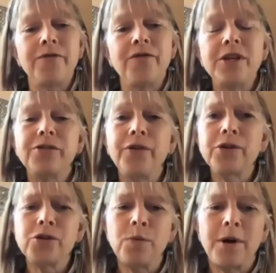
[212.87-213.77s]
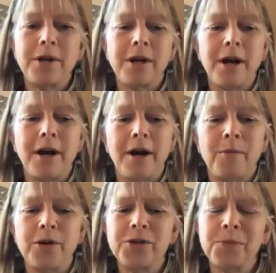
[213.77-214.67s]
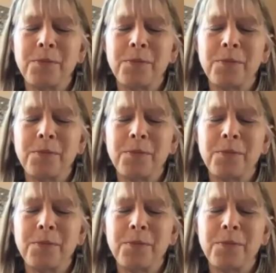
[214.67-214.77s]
This first one was